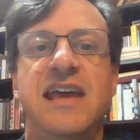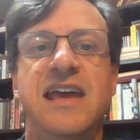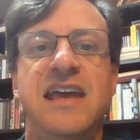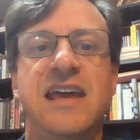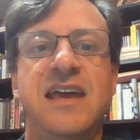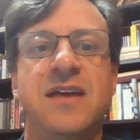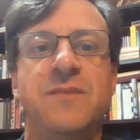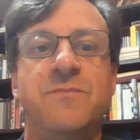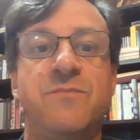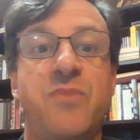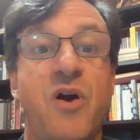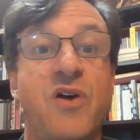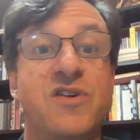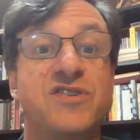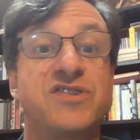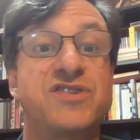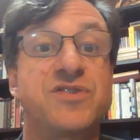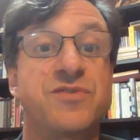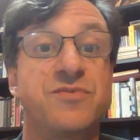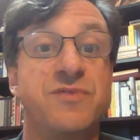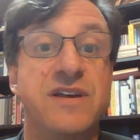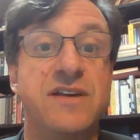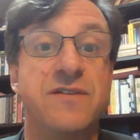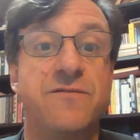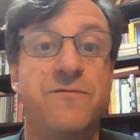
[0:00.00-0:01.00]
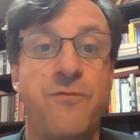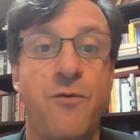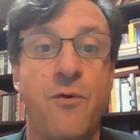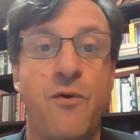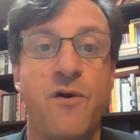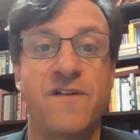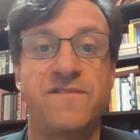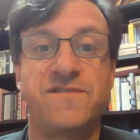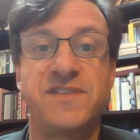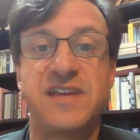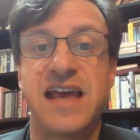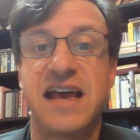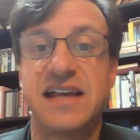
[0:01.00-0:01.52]
In parts 3 and
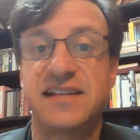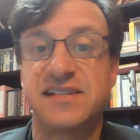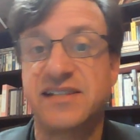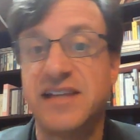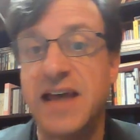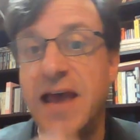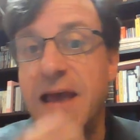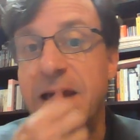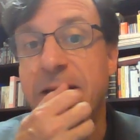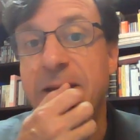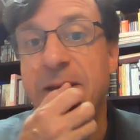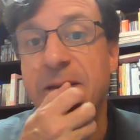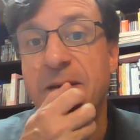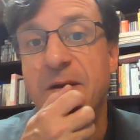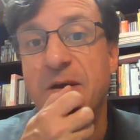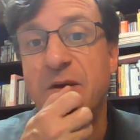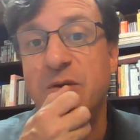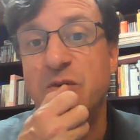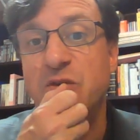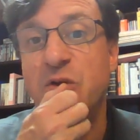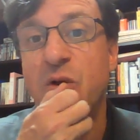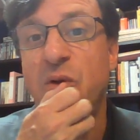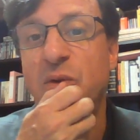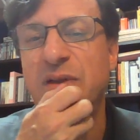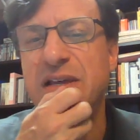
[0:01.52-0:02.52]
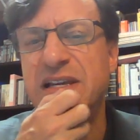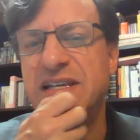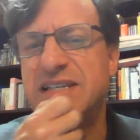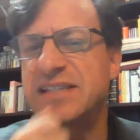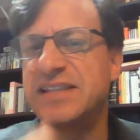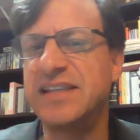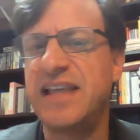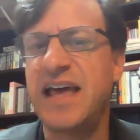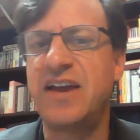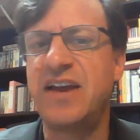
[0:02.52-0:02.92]
4 of the essay, Crowley is